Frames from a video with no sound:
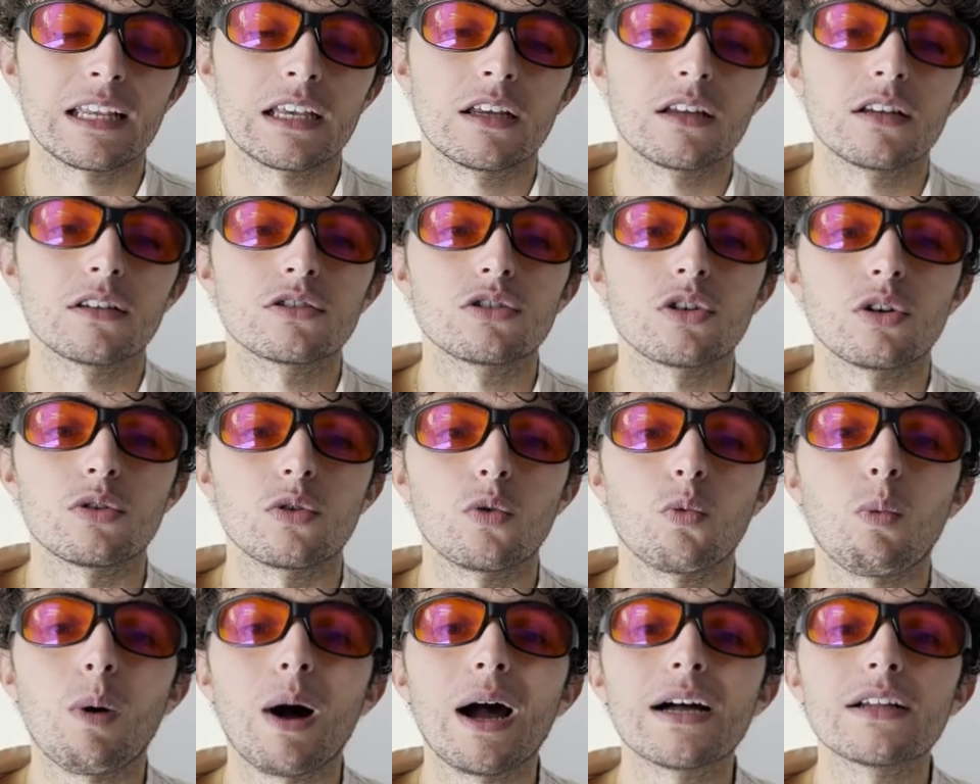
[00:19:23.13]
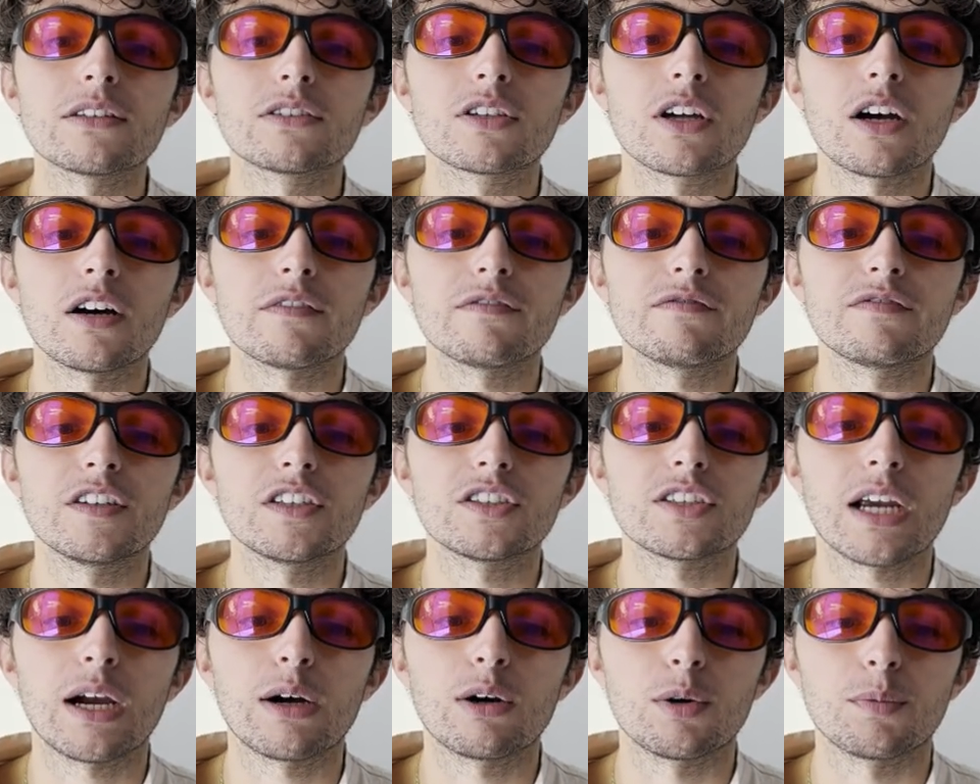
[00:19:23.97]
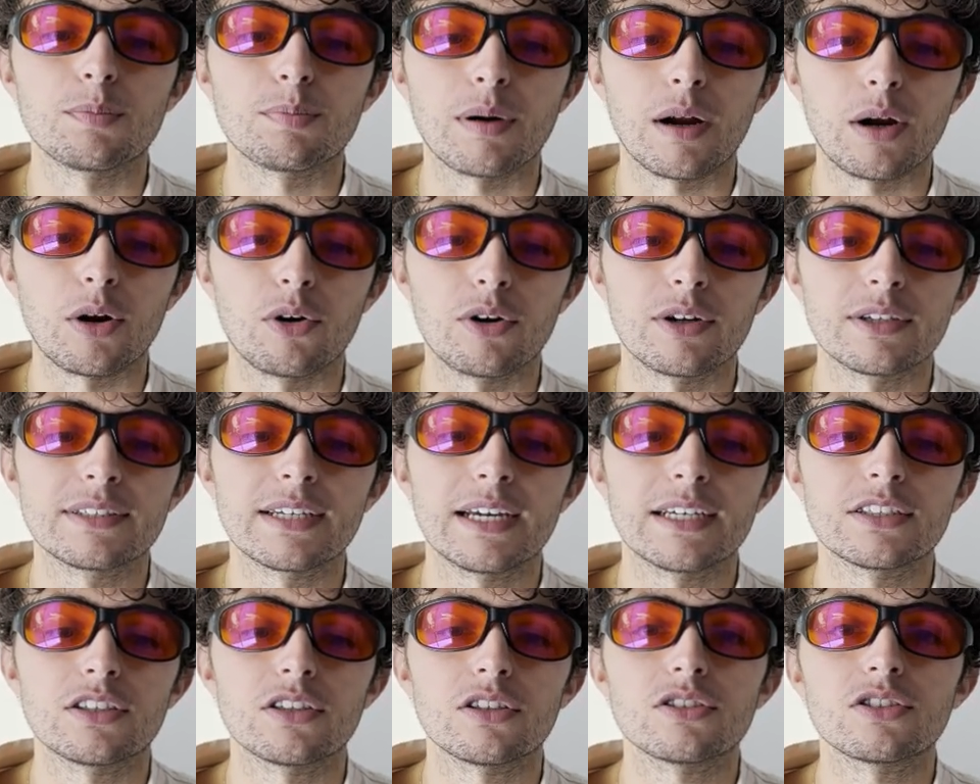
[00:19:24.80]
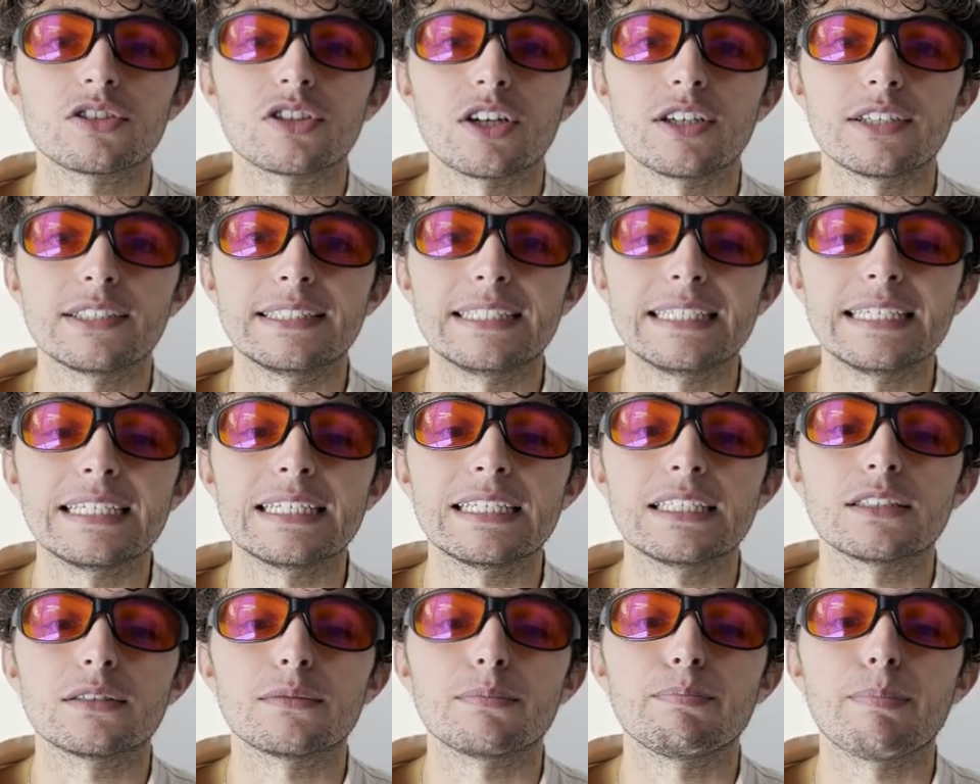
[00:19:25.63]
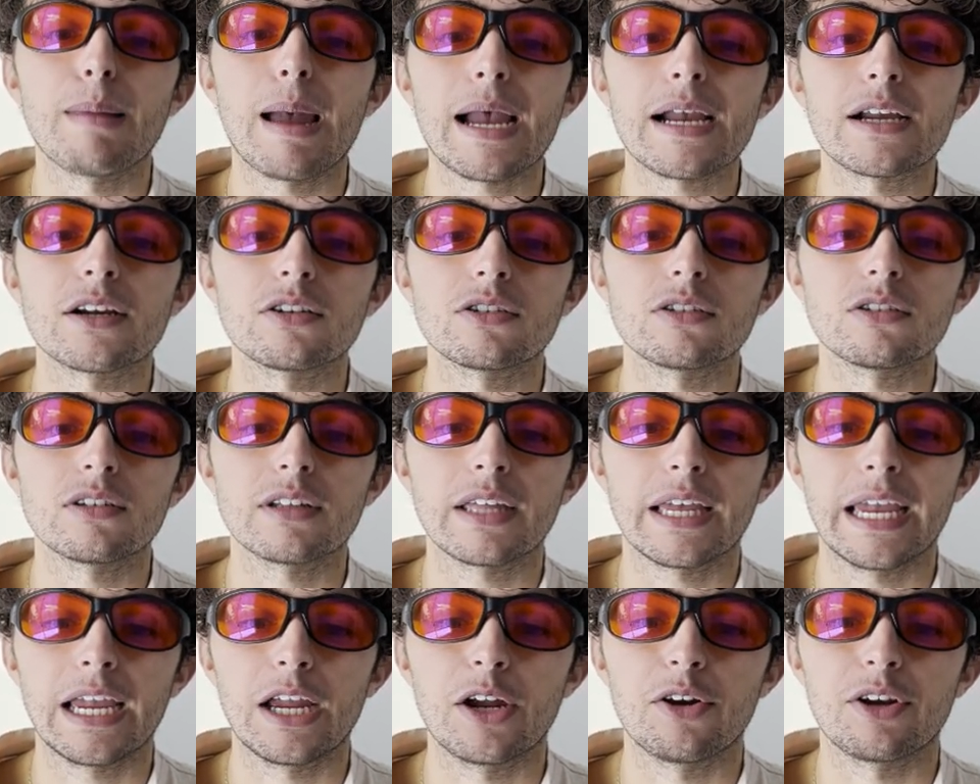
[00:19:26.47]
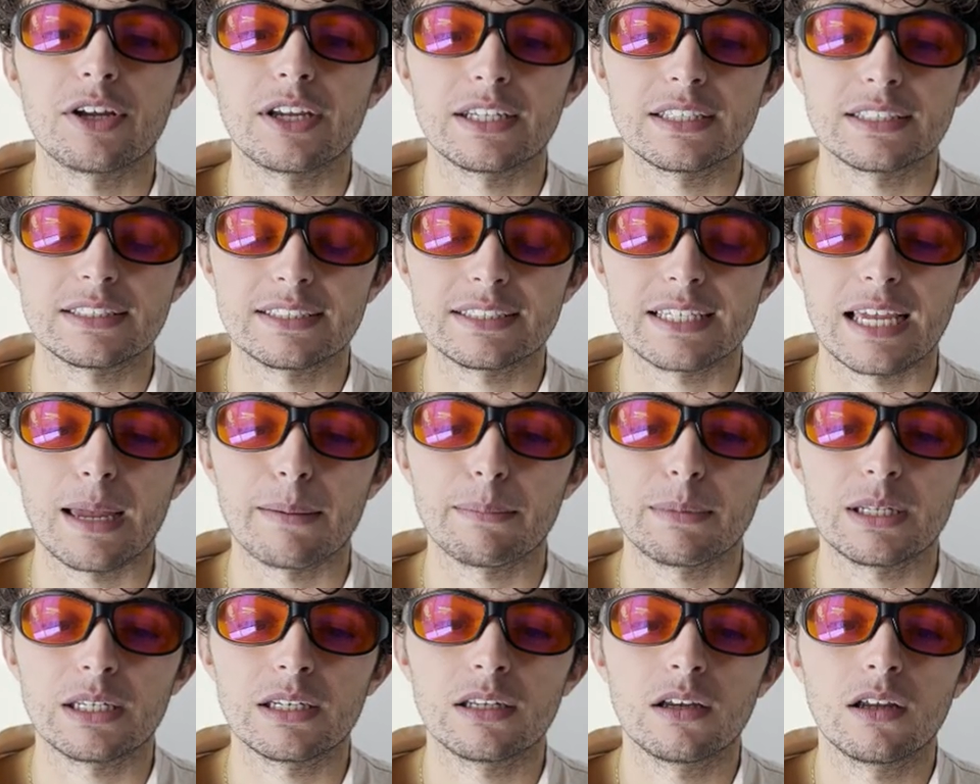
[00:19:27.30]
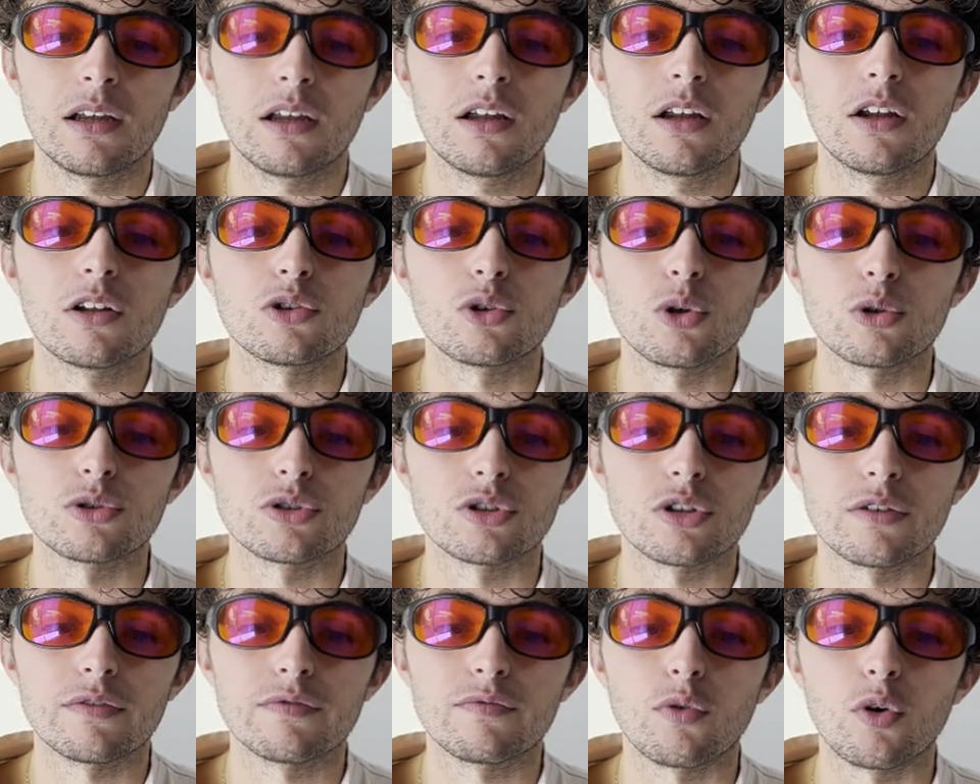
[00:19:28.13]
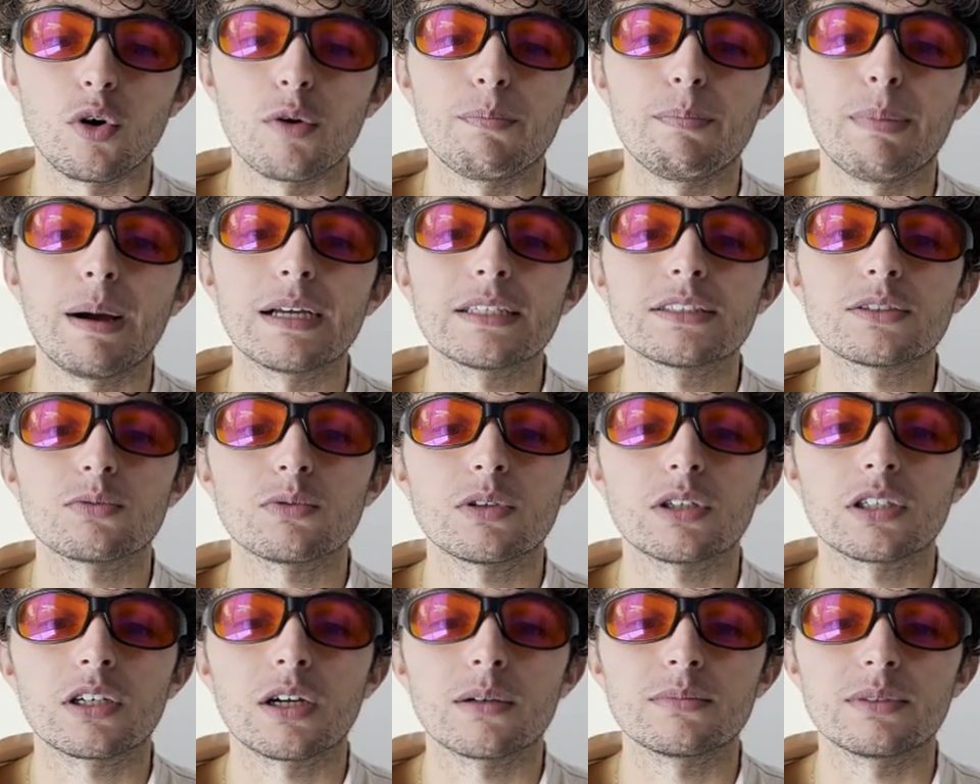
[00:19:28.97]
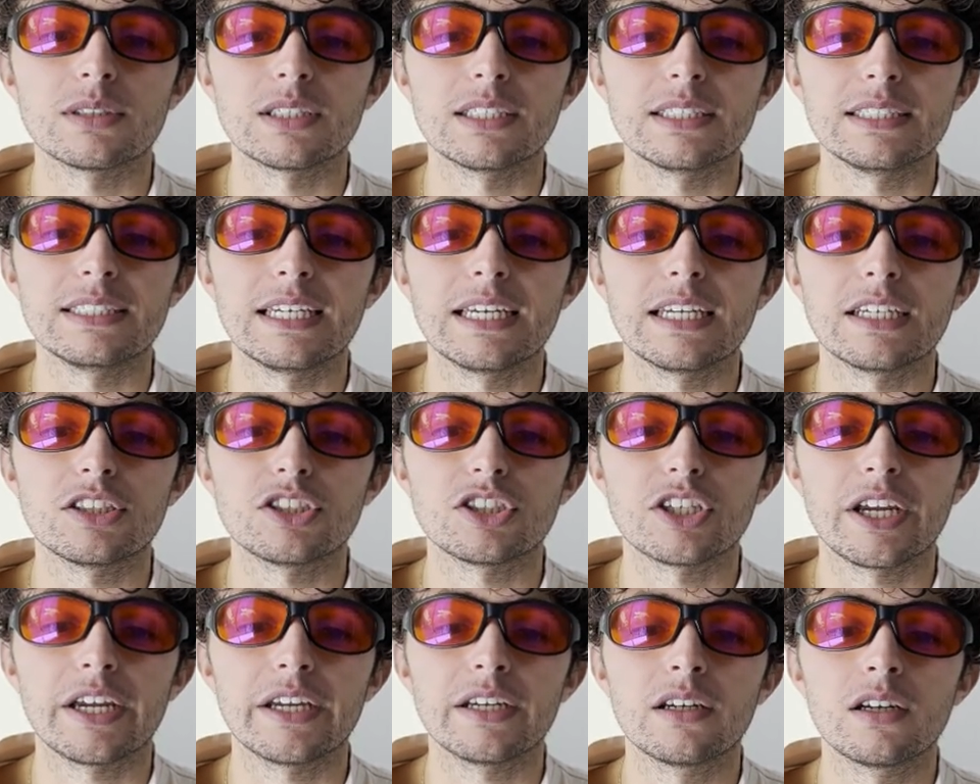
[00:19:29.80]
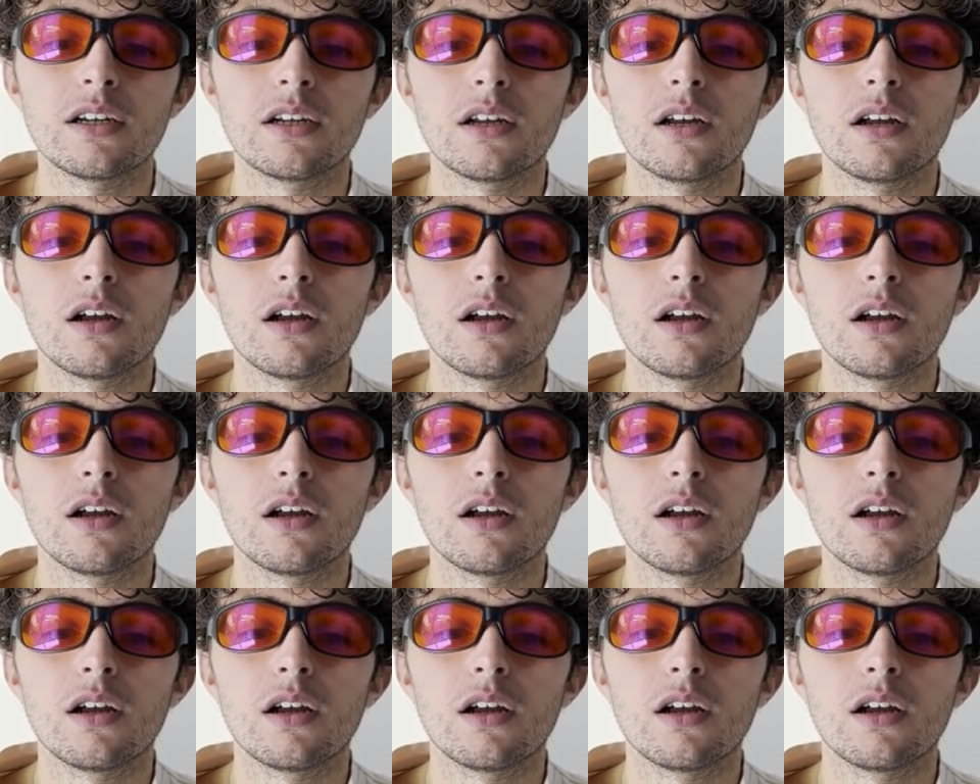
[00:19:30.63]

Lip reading: So the wild-caught fish I would prioritize are sardines, mackerel, herring, and salmon. Those are the 4 best when it comes to DHA.